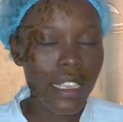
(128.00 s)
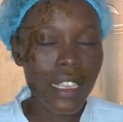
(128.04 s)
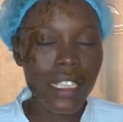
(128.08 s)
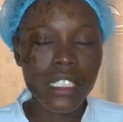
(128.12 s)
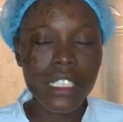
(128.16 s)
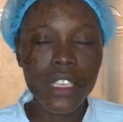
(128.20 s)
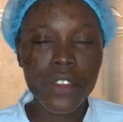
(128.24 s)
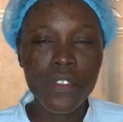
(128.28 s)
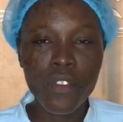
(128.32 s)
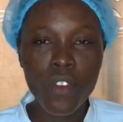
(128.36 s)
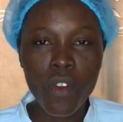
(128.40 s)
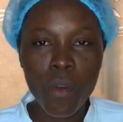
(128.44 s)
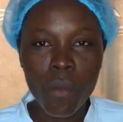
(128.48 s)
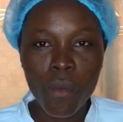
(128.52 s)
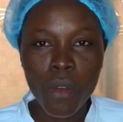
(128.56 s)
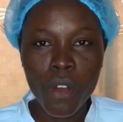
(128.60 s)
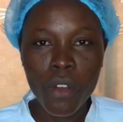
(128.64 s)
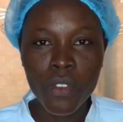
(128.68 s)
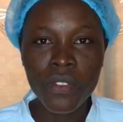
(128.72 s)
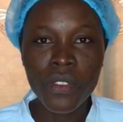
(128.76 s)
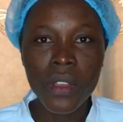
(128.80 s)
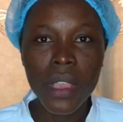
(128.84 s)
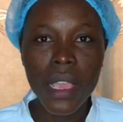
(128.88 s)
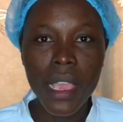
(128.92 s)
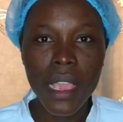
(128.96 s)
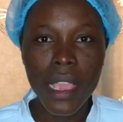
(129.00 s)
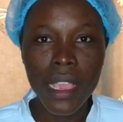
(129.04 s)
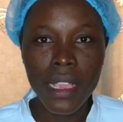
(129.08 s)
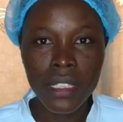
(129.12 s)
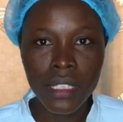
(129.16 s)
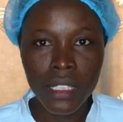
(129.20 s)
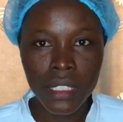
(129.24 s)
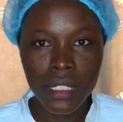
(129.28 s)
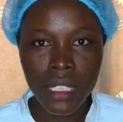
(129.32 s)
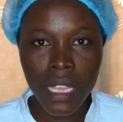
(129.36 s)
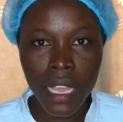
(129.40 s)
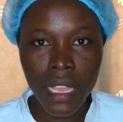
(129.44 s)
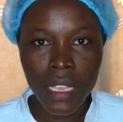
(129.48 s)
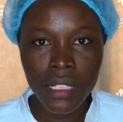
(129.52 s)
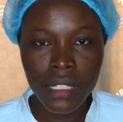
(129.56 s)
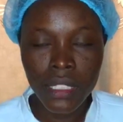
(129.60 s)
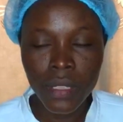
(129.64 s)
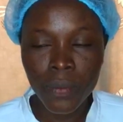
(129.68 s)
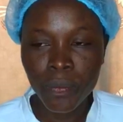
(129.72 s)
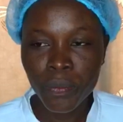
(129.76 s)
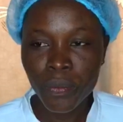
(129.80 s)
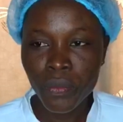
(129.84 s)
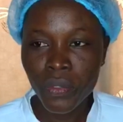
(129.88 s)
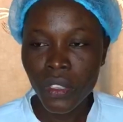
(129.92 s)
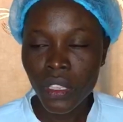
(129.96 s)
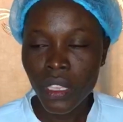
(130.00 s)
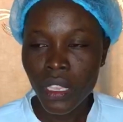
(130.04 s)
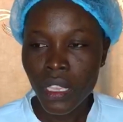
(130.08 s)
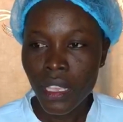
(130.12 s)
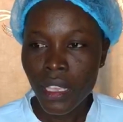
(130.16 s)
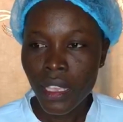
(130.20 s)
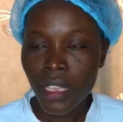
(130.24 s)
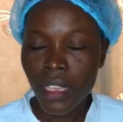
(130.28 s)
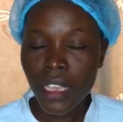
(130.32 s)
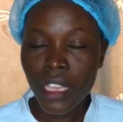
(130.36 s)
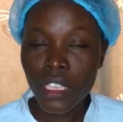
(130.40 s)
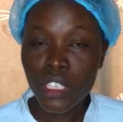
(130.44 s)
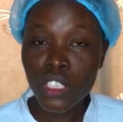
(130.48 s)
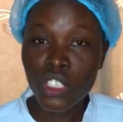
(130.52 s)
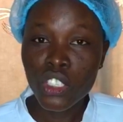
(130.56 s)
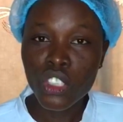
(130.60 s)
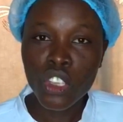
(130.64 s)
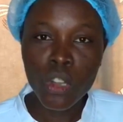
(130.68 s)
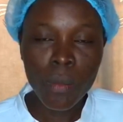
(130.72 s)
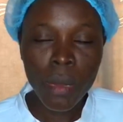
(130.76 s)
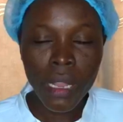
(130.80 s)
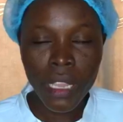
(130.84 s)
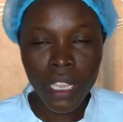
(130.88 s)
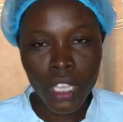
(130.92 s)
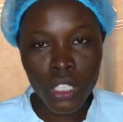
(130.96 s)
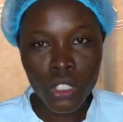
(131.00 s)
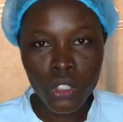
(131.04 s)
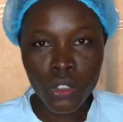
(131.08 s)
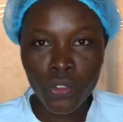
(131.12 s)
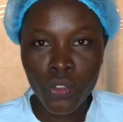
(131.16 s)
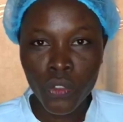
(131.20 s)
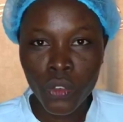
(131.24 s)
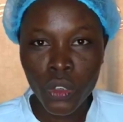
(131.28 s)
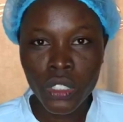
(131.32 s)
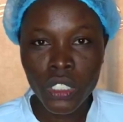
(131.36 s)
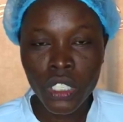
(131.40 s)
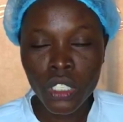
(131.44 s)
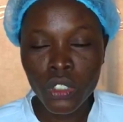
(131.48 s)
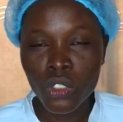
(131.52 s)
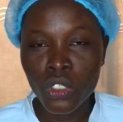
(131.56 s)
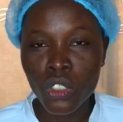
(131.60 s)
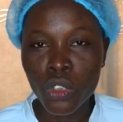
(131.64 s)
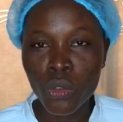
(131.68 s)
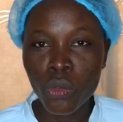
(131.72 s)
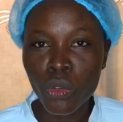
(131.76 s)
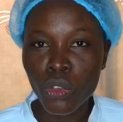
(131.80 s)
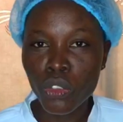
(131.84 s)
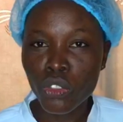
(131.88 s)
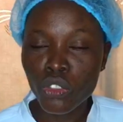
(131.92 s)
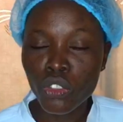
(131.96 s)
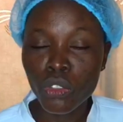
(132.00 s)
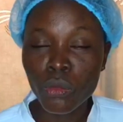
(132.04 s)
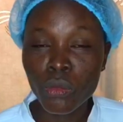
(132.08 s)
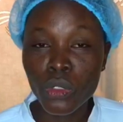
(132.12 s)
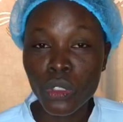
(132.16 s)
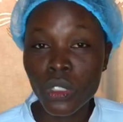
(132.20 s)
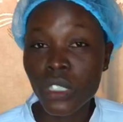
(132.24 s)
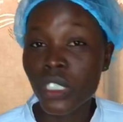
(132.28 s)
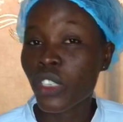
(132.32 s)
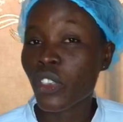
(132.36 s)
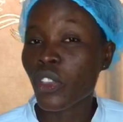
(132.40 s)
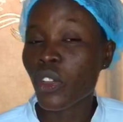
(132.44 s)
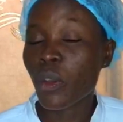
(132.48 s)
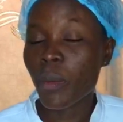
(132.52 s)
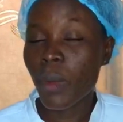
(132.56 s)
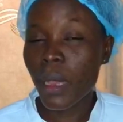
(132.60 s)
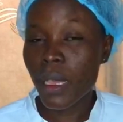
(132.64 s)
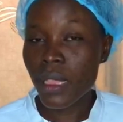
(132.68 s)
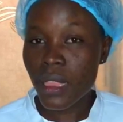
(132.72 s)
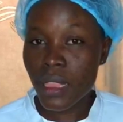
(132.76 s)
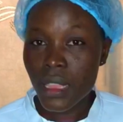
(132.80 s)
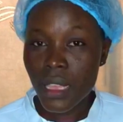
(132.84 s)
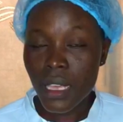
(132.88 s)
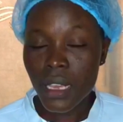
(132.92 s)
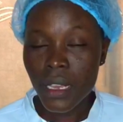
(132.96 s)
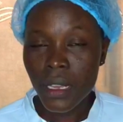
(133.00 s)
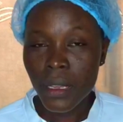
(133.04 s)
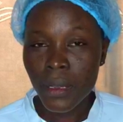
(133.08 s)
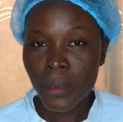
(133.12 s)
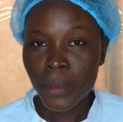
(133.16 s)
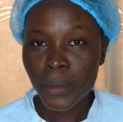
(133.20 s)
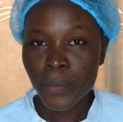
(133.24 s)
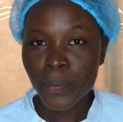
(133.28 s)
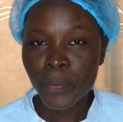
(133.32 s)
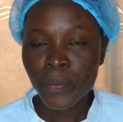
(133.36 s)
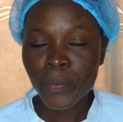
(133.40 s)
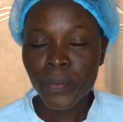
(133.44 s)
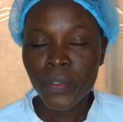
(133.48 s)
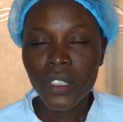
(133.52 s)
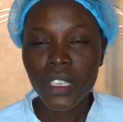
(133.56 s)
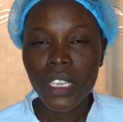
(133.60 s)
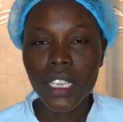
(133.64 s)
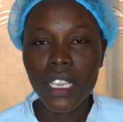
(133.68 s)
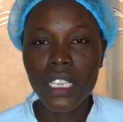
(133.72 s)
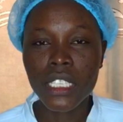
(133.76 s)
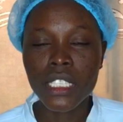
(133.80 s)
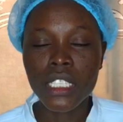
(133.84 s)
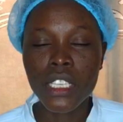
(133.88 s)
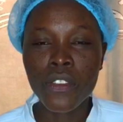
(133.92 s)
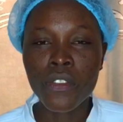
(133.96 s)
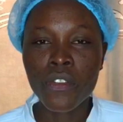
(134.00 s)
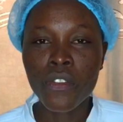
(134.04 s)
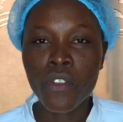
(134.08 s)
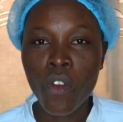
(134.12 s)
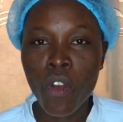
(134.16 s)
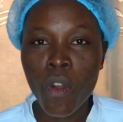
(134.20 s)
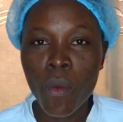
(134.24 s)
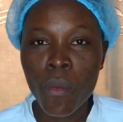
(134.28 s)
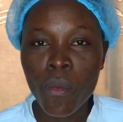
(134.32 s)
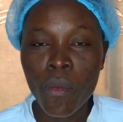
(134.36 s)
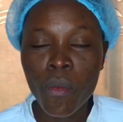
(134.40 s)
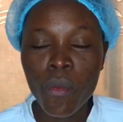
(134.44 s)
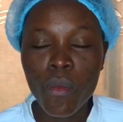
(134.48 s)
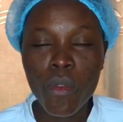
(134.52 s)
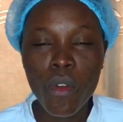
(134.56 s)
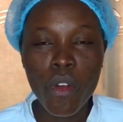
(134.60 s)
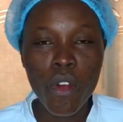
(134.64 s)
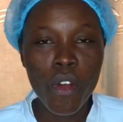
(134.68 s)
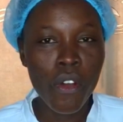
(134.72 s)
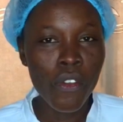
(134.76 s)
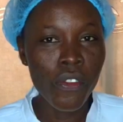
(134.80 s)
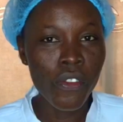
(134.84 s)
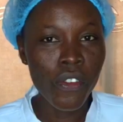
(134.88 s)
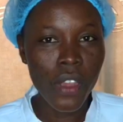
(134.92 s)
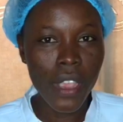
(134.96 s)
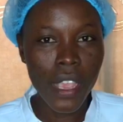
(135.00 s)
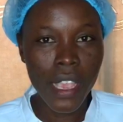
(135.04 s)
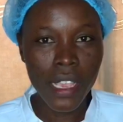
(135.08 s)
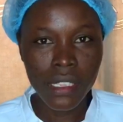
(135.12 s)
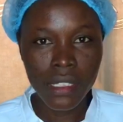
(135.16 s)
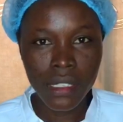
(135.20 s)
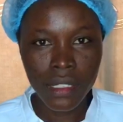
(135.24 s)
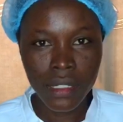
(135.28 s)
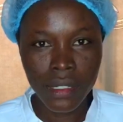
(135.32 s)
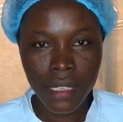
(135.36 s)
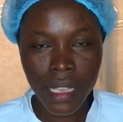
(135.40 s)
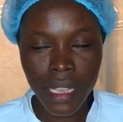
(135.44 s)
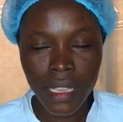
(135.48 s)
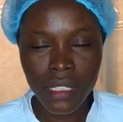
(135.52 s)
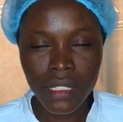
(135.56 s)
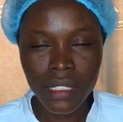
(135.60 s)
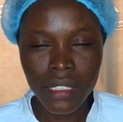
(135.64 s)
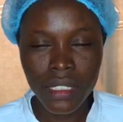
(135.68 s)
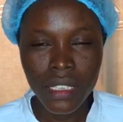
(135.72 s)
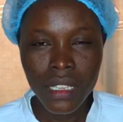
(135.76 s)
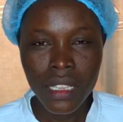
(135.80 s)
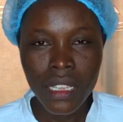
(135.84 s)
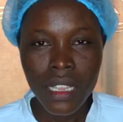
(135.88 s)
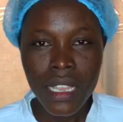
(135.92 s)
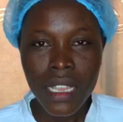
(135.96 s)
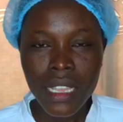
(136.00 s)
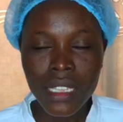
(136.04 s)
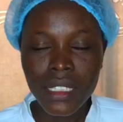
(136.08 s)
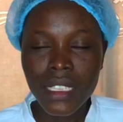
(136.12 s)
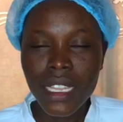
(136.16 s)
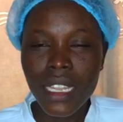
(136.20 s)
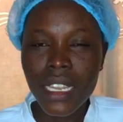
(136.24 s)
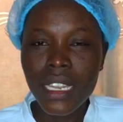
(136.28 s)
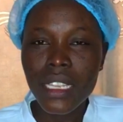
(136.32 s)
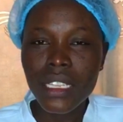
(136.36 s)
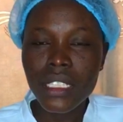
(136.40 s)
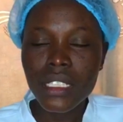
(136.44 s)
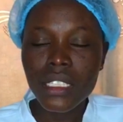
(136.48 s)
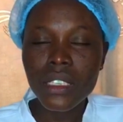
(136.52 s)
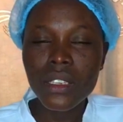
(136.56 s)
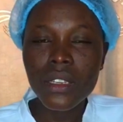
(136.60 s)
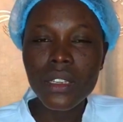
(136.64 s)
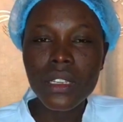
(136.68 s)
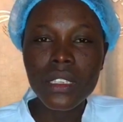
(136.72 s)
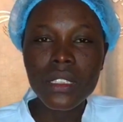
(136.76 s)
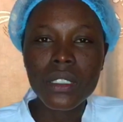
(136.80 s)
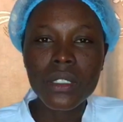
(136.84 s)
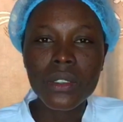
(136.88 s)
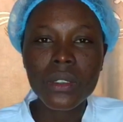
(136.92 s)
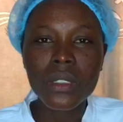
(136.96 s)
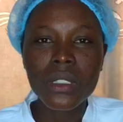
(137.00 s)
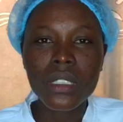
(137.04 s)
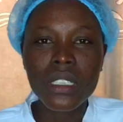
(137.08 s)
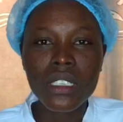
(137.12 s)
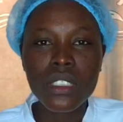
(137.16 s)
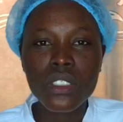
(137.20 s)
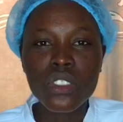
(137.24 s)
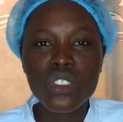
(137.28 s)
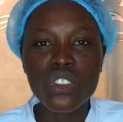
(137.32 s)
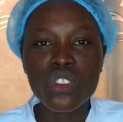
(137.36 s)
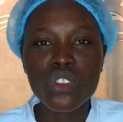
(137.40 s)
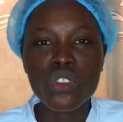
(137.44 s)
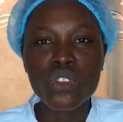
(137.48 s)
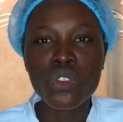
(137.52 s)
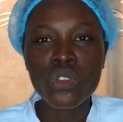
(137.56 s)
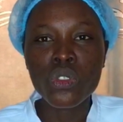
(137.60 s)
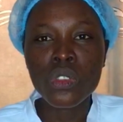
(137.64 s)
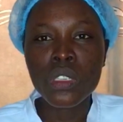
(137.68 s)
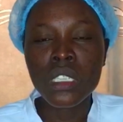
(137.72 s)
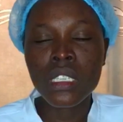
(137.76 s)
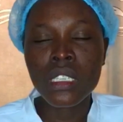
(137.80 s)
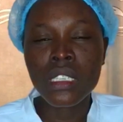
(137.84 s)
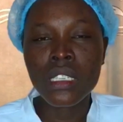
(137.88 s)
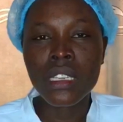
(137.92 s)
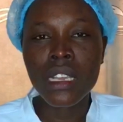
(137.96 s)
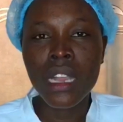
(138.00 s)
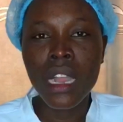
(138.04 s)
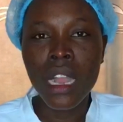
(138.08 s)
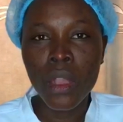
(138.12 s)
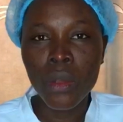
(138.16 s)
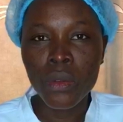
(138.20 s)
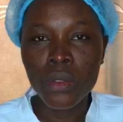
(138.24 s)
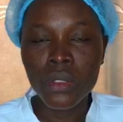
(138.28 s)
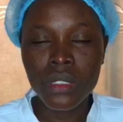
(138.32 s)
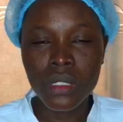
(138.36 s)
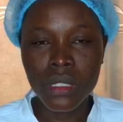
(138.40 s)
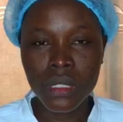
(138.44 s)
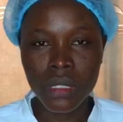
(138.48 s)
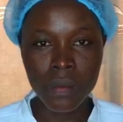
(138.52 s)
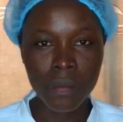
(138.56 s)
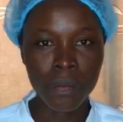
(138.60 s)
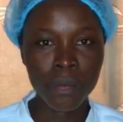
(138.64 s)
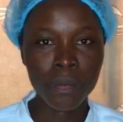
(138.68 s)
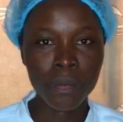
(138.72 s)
Is a form of exercise. Getting your bucket of water to the washroom to take your bath is a form of exercise. The little things you do in the house,